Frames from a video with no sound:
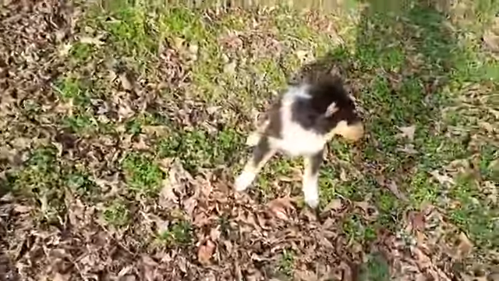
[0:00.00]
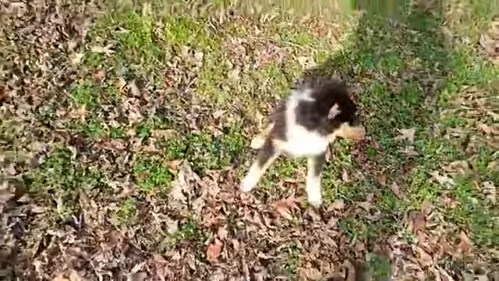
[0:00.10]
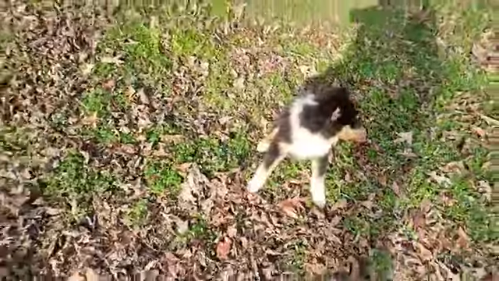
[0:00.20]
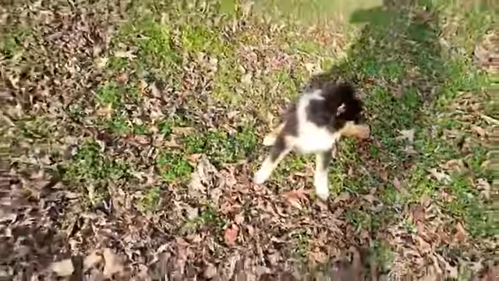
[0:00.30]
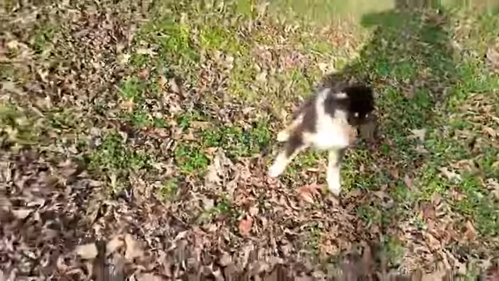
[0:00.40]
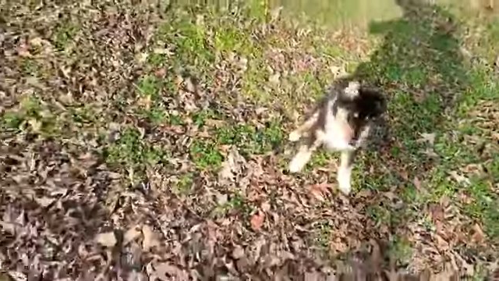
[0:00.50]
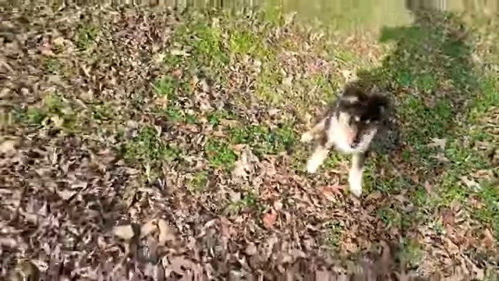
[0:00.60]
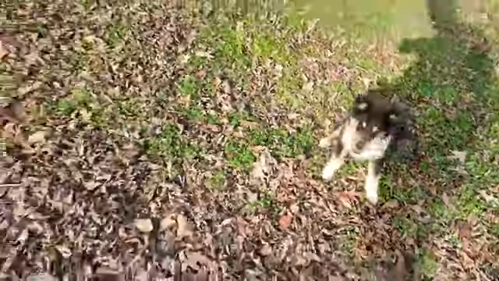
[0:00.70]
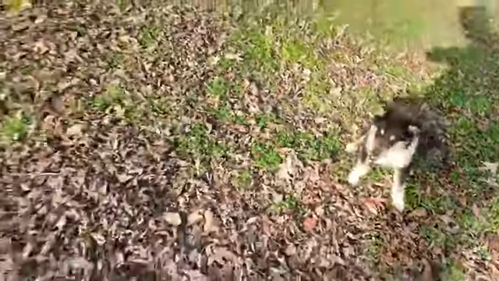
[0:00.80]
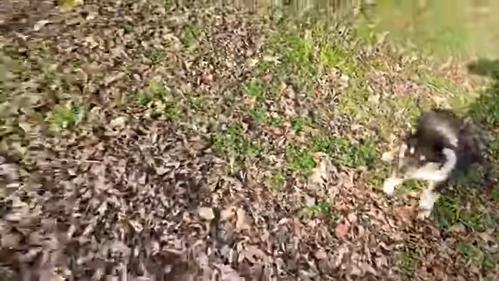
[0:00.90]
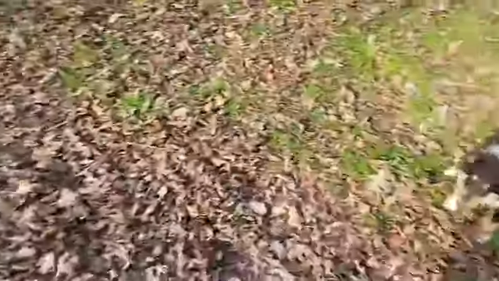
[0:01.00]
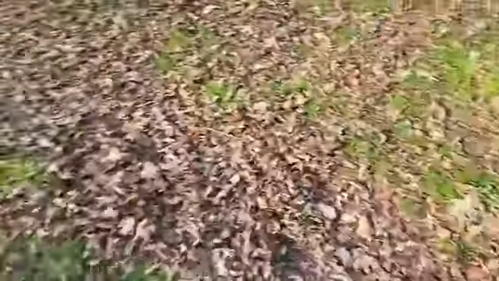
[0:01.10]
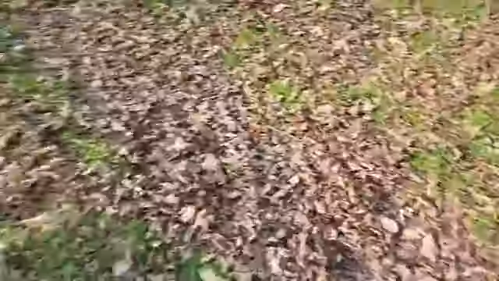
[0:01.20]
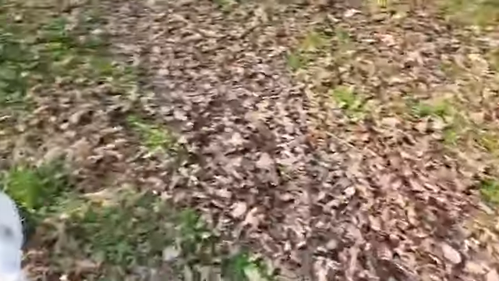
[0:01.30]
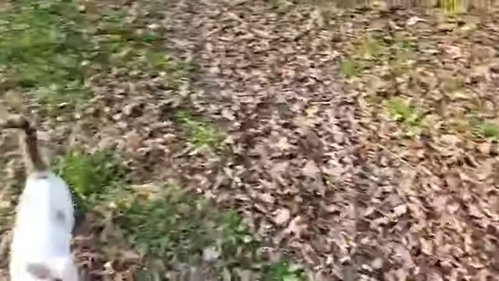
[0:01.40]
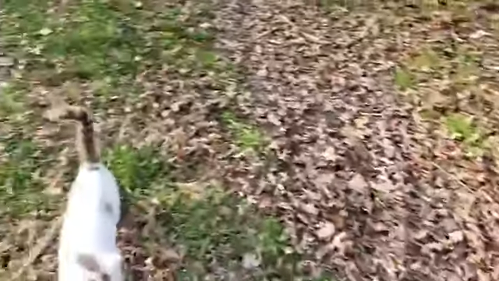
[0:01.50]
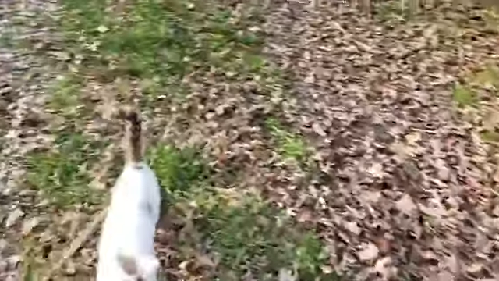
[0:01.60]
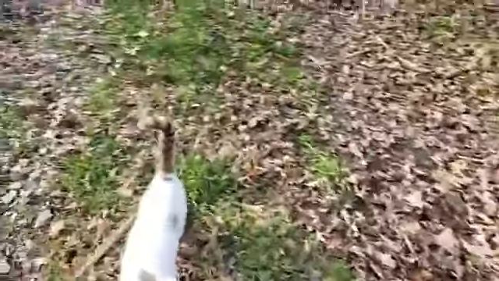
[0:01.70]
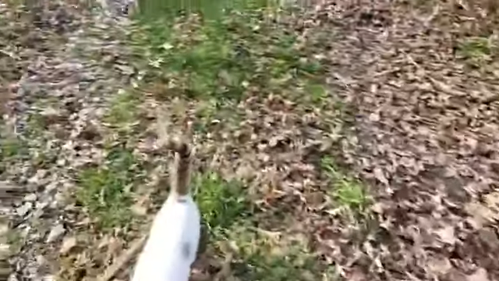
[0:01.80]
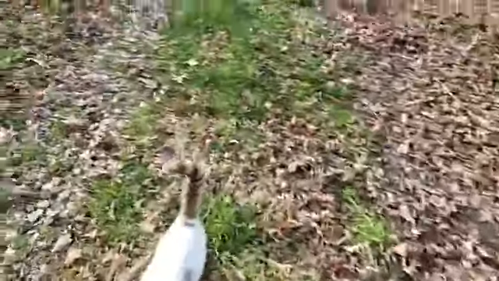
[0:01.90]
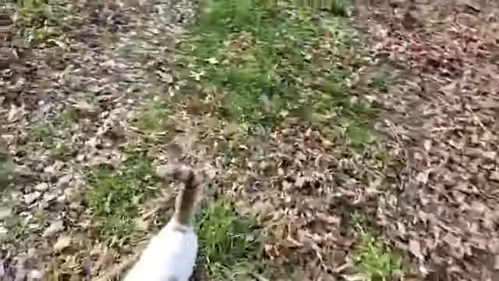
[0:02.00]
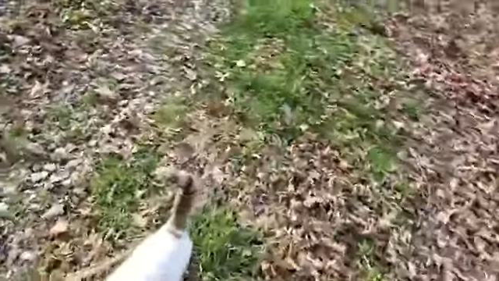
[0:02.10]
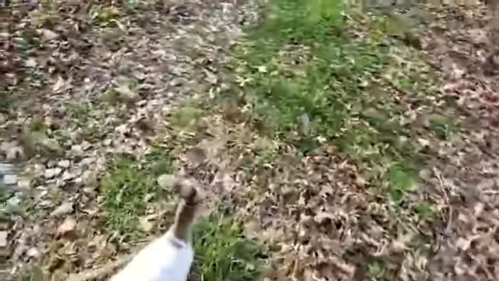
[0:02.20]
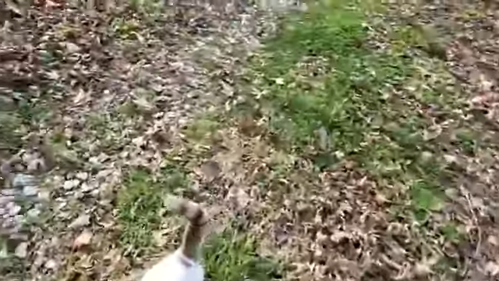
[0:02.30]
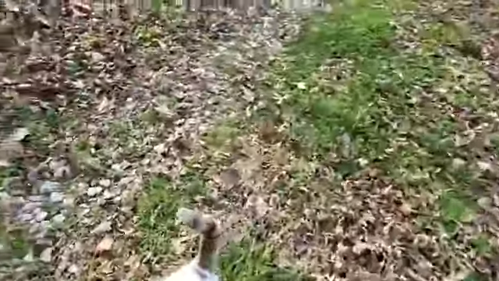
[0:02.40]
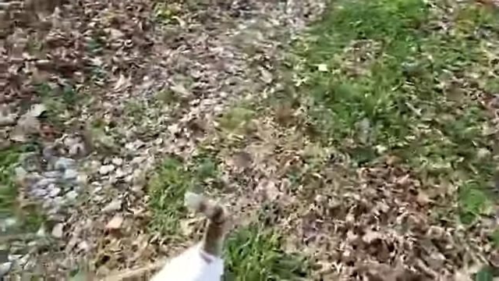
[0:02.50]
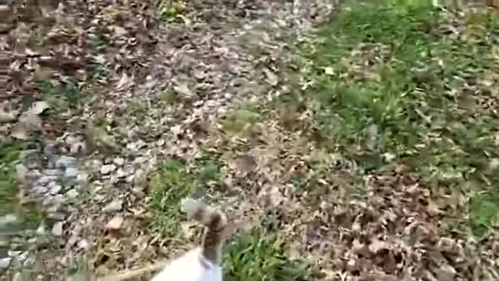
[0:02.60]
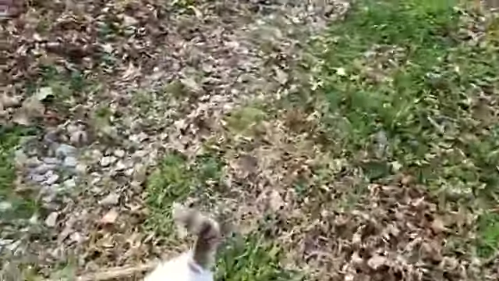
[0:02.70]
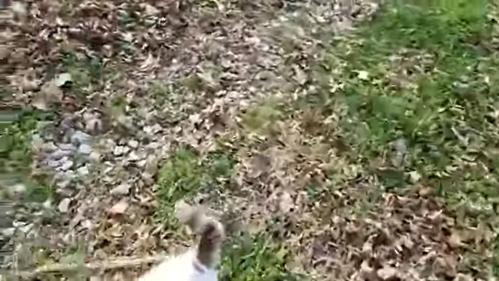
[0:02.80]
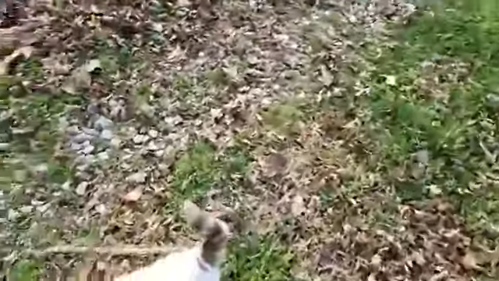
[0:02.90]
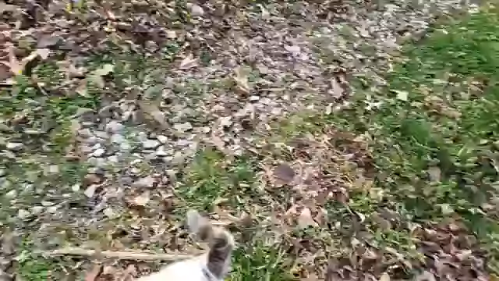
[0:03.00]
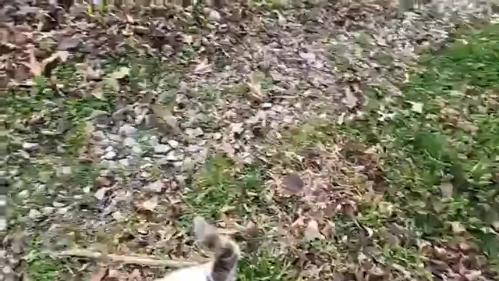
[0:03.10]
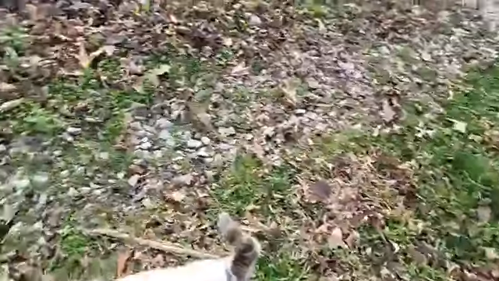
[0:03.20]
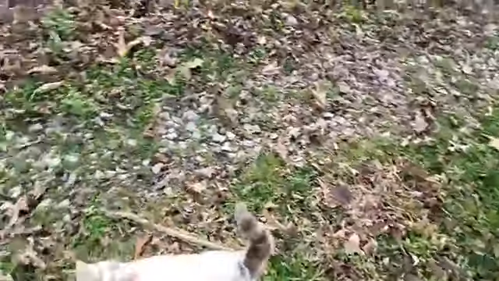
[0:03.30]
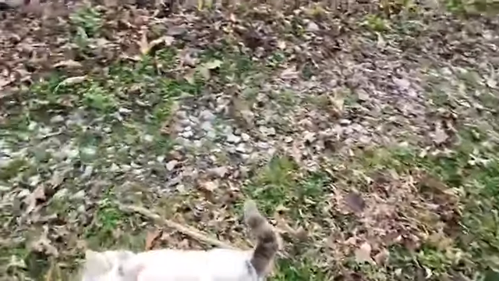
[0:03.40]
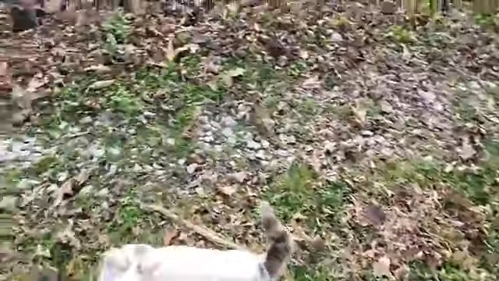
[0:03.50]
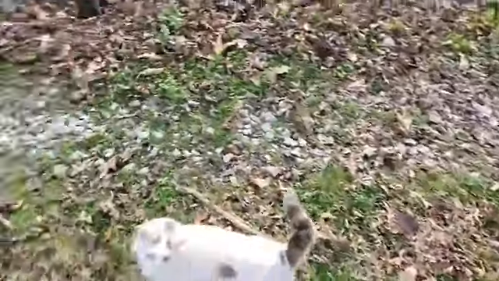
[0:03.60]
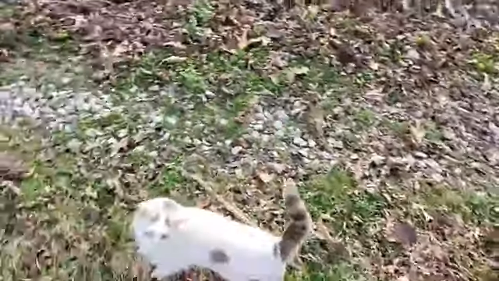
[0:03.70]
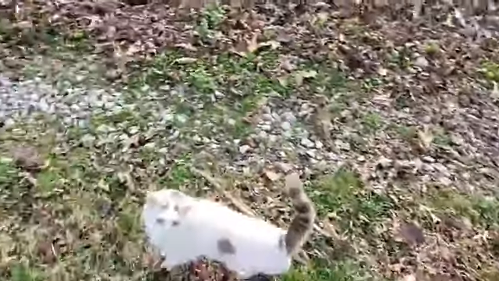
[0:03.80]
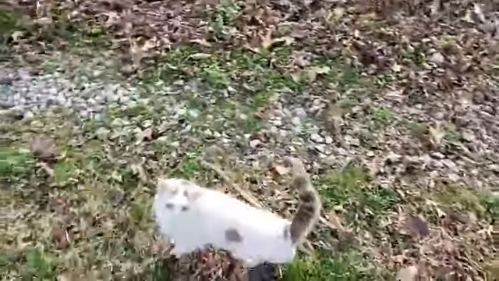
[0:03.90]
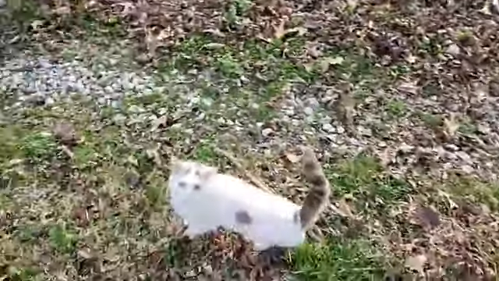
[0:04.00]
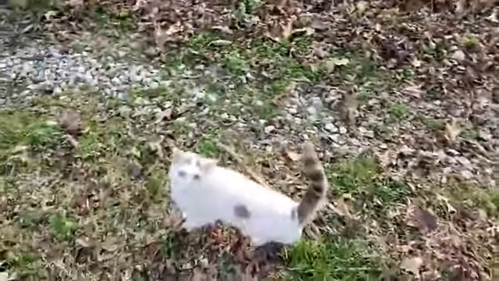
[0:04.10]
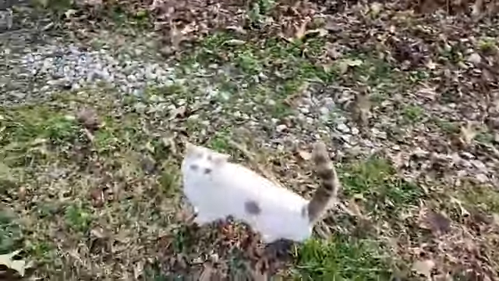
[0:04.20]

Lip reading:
(no speaker visible)